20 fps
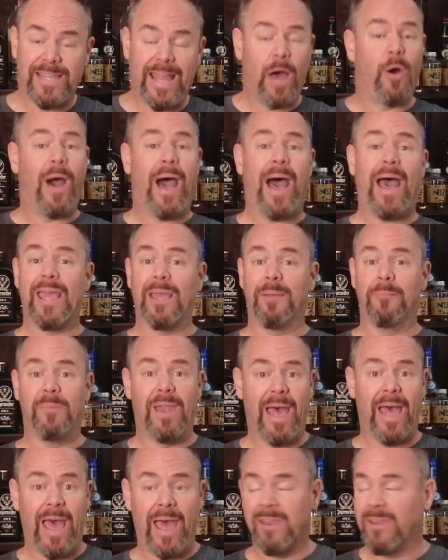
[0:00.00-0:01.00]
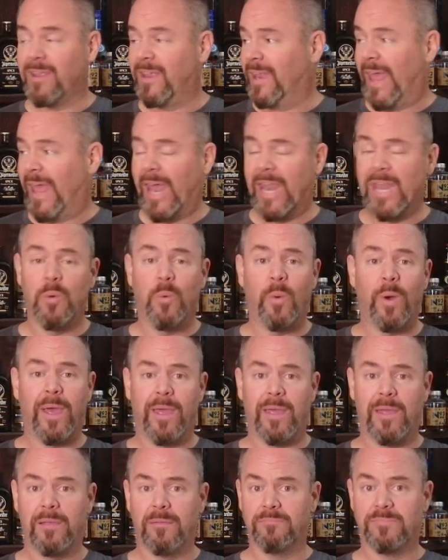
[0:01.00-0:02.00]
Now, I am not in any
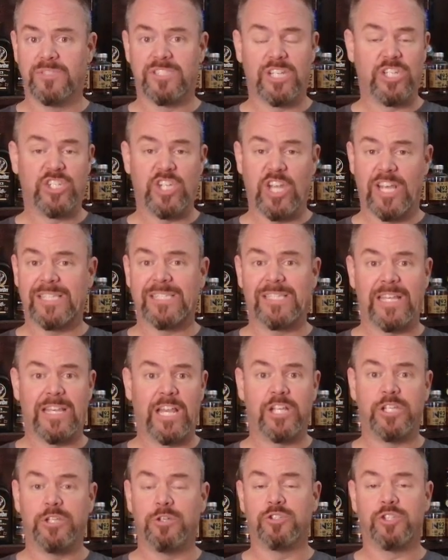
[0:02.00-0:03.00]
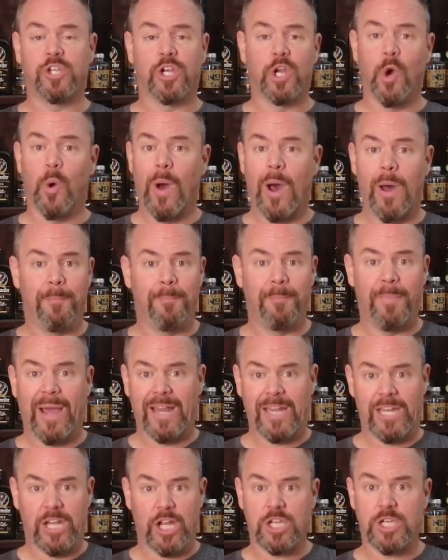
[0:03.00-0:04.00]
way suggesting that you should go out and
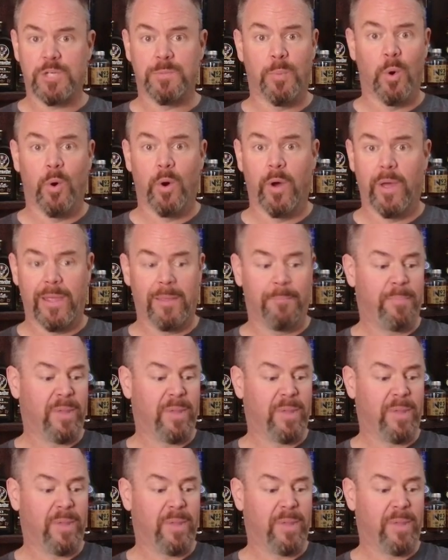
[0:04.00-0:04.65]
buy Dutch Boy,